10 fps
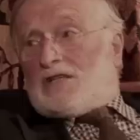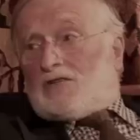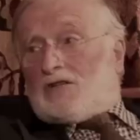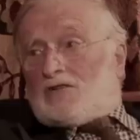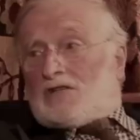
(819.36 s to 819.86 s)
the
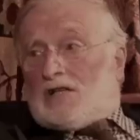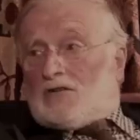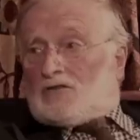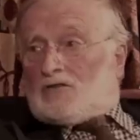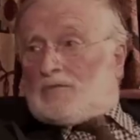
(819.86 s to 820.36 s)
Church
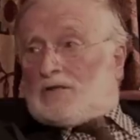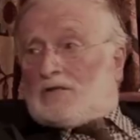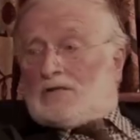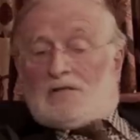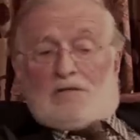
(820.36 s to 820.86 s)
Council,
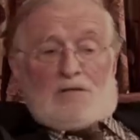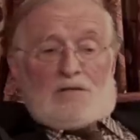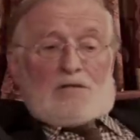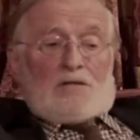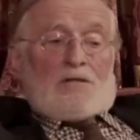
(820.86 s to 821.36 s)
because
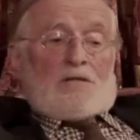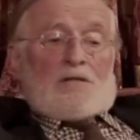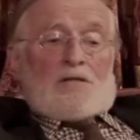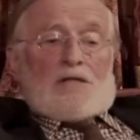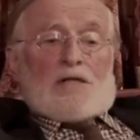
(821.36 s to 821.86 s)

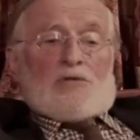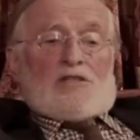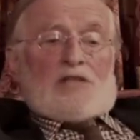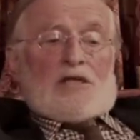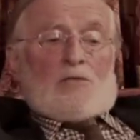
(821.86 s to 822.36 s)
they
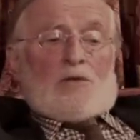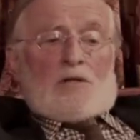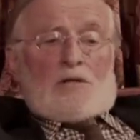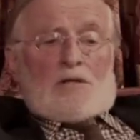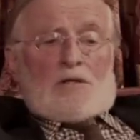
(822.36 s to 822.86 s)
would say,
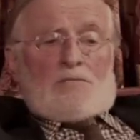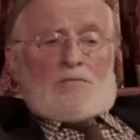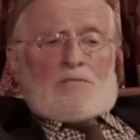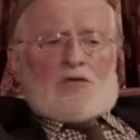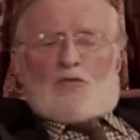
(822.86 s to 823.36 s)
well,
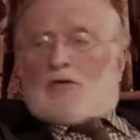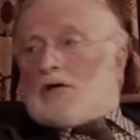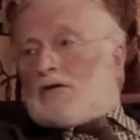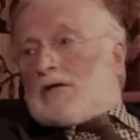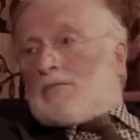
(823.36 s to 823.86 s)
do you
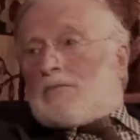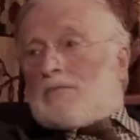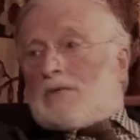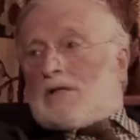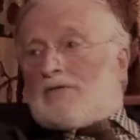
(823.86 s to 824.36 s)
know him?
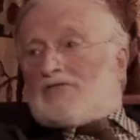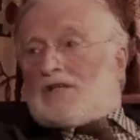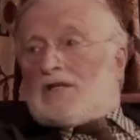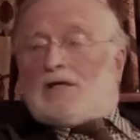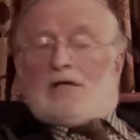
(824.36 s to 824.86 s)
I'd have to
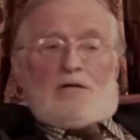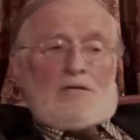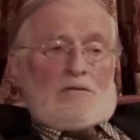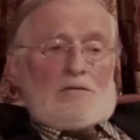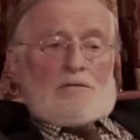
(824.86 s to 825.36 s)
say,
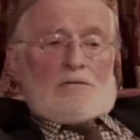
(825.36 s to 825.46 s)
no.